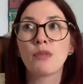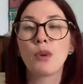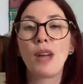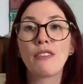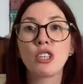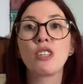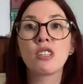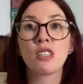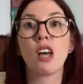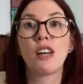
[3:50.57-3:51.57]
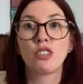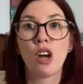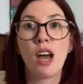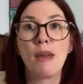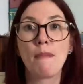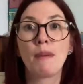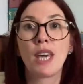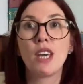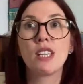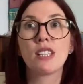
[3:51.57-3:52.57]
we have to use a certain type
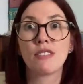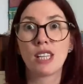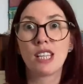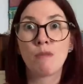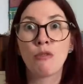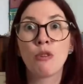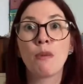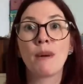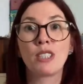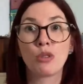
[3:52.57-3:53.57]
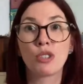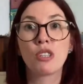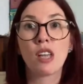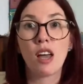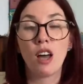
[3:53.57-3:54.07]
because I've said this before, but my daughter's